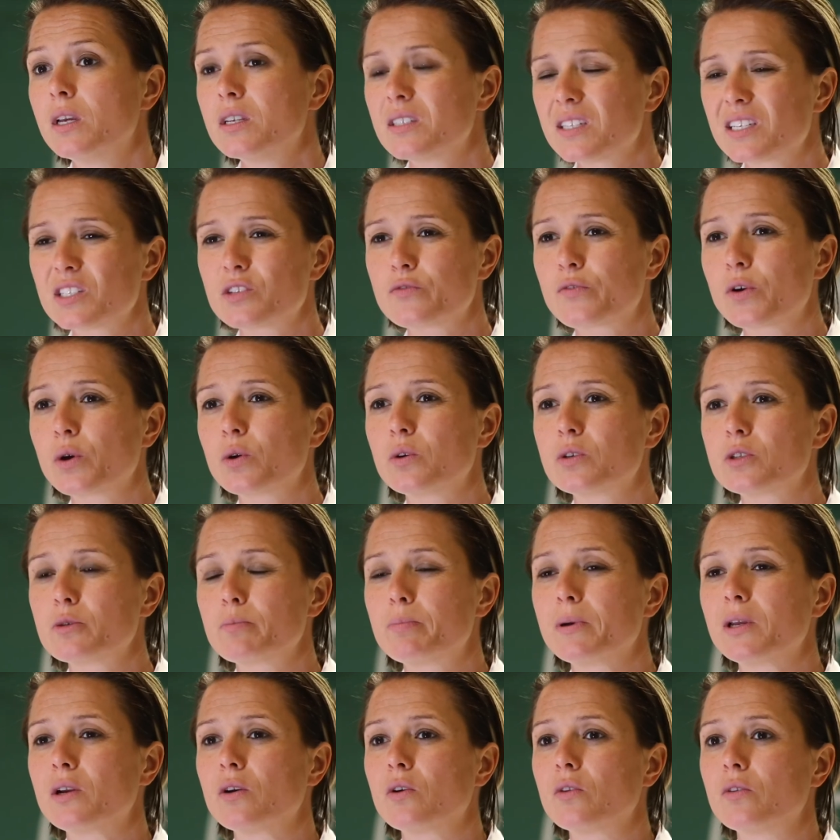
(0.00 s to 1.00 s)
So let's focus a
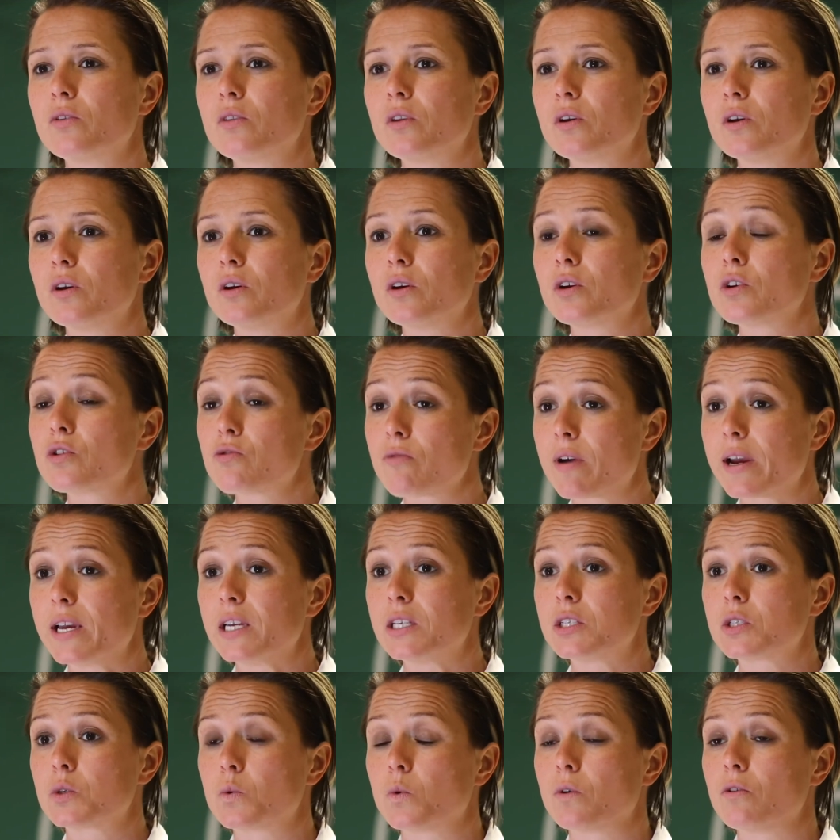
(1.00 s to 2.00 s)
bit on the
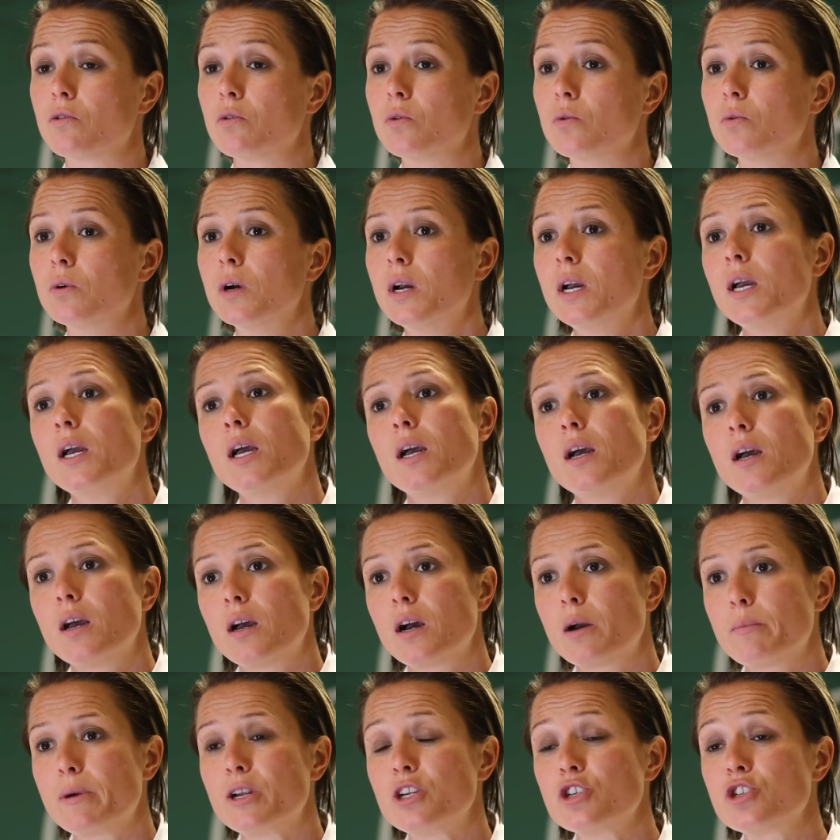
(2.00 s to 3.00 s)
grey squirrel.
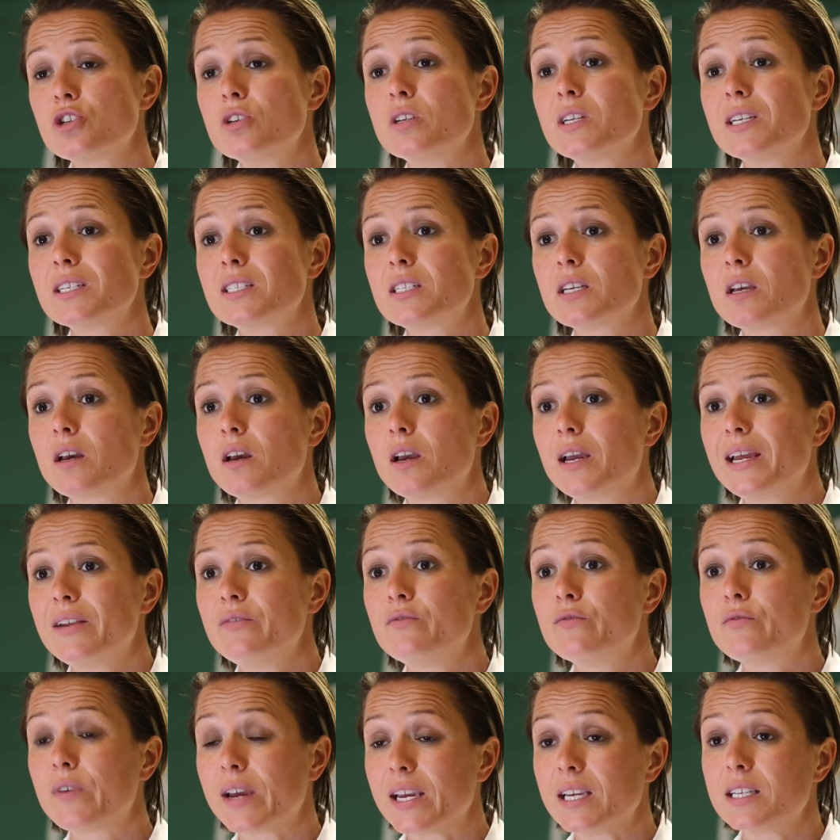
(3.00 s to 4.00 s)
I mentioned it's an
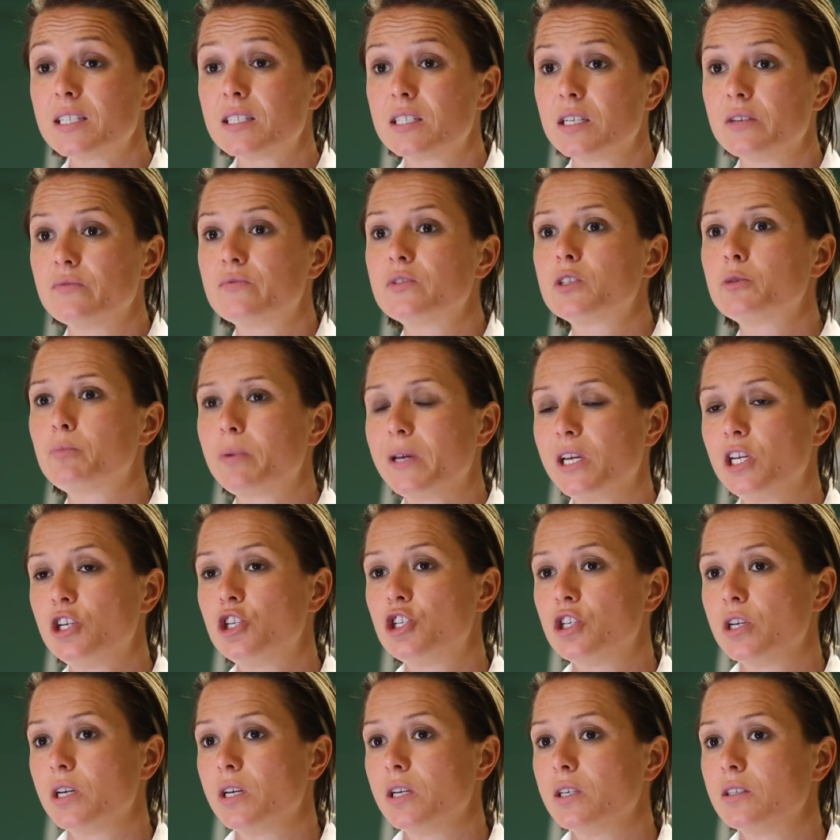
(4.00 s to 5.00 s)
invasive
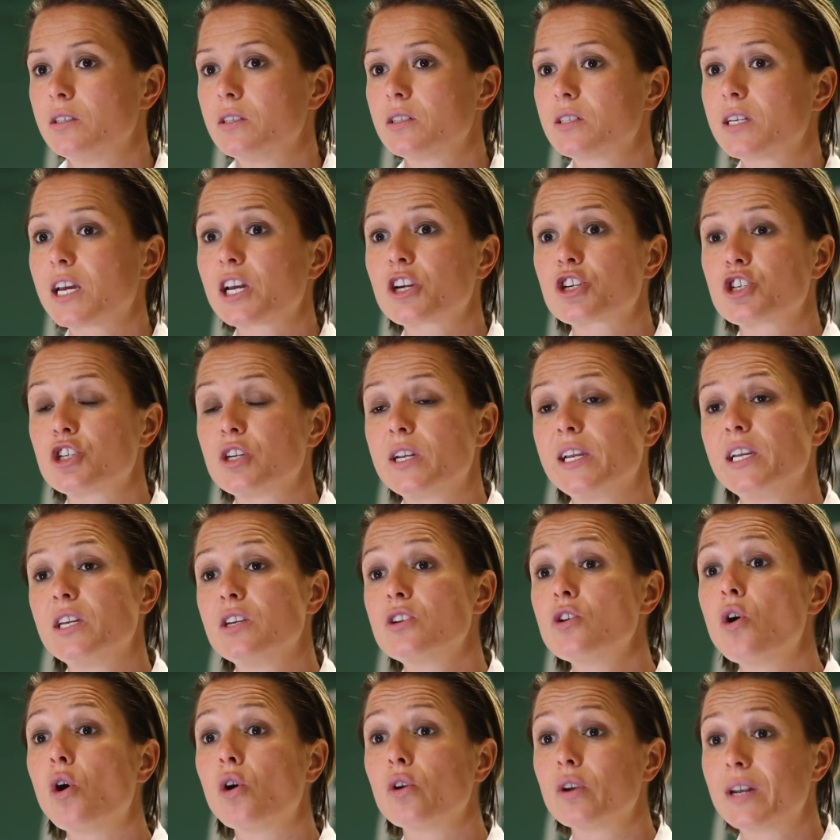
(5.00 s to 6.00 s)
species. It's actually
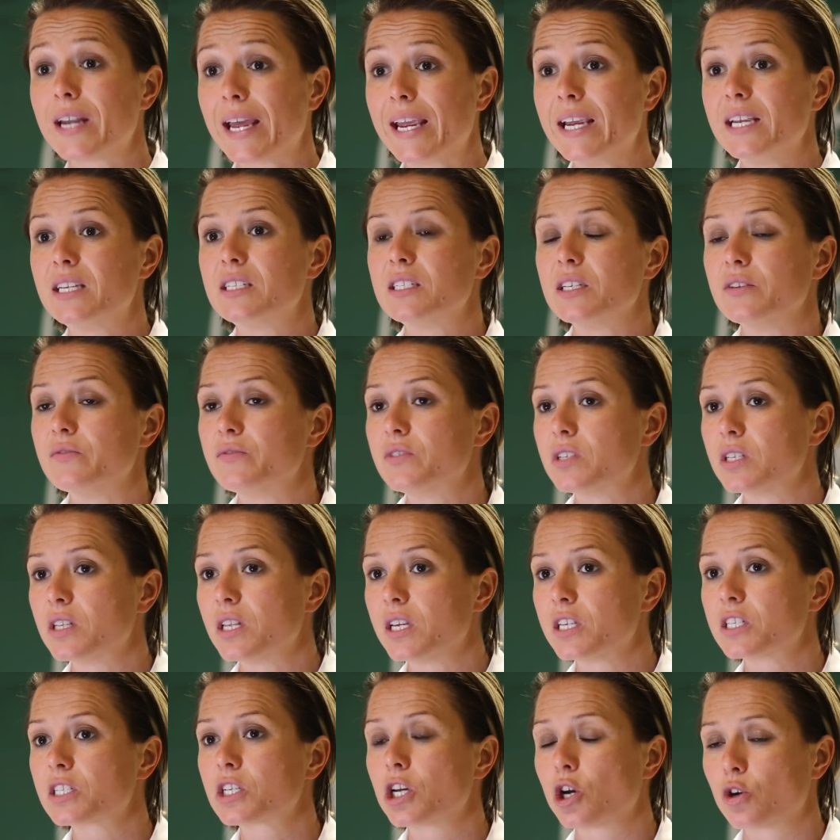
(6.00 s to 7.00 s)
not native to
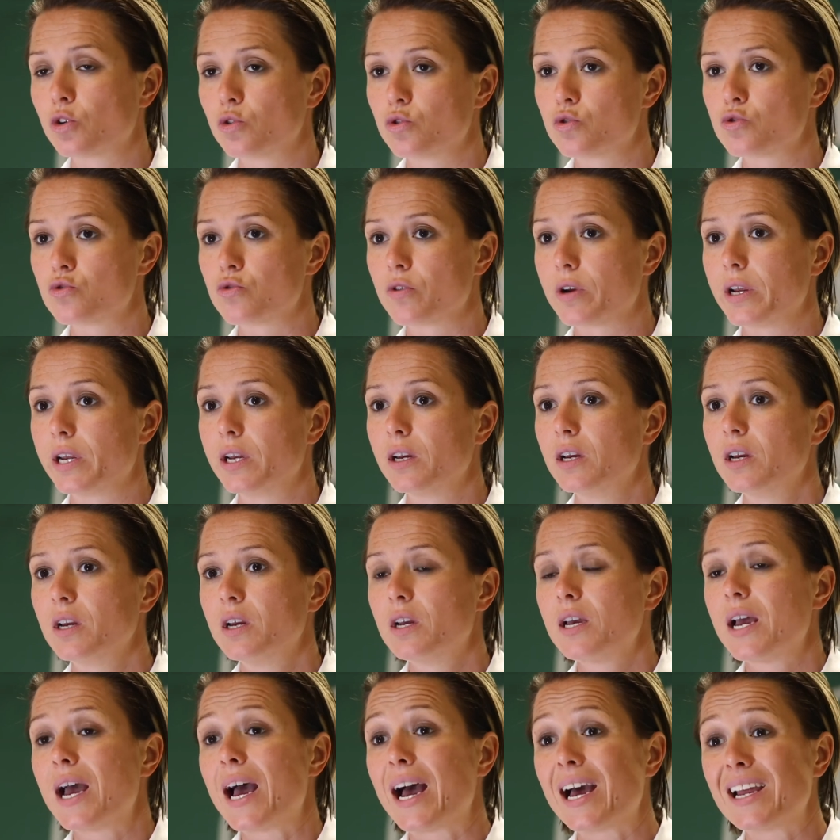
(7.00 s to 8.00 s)
this country,
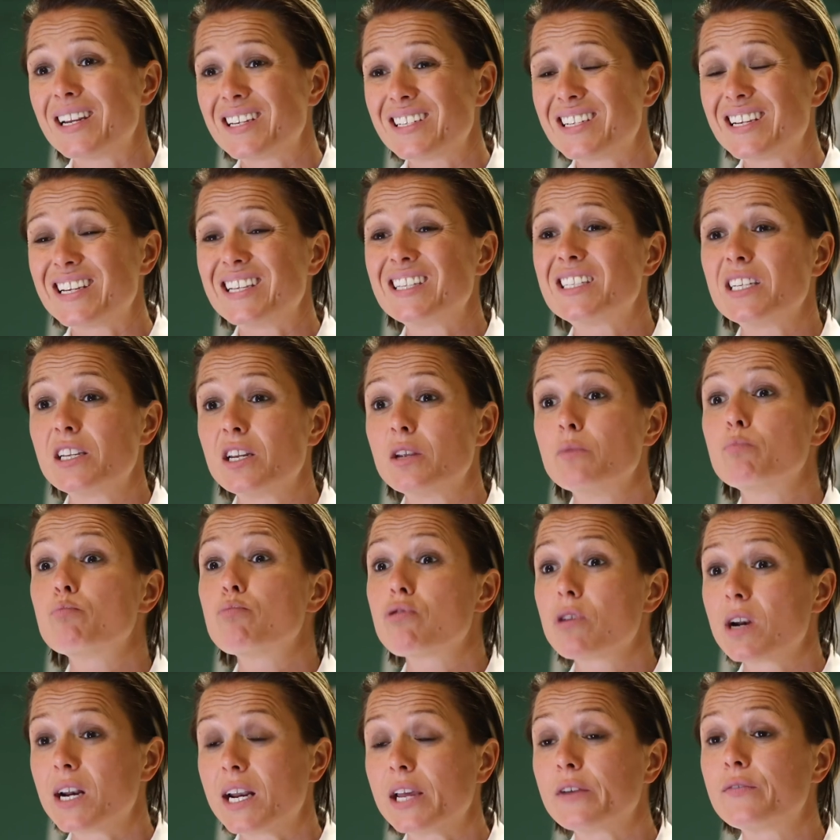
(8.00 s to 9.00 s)
and it is in
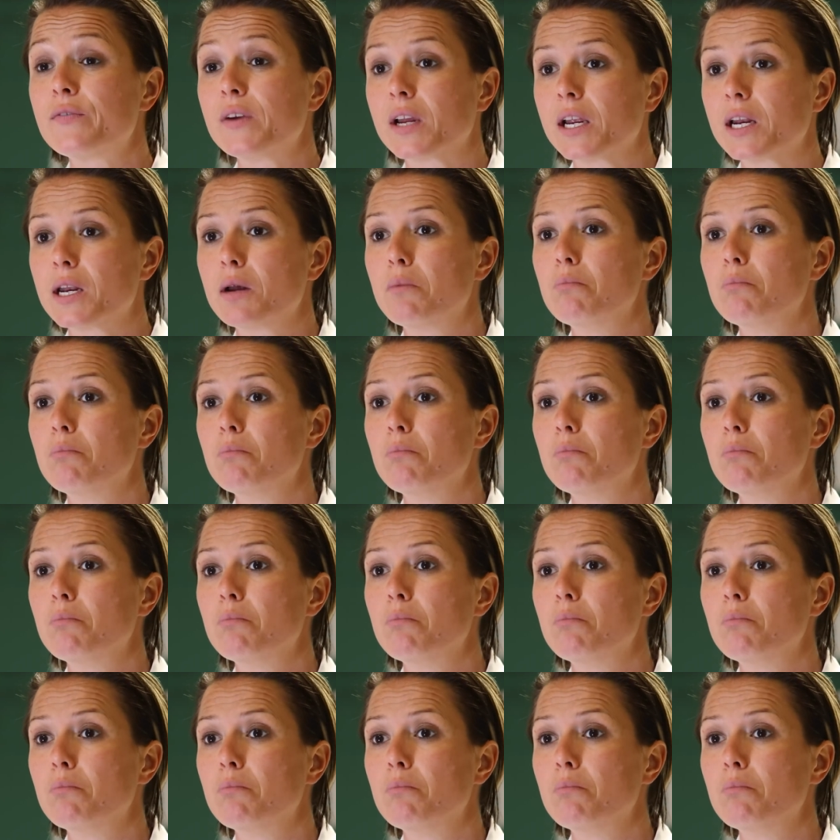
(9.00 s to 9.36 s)
prolific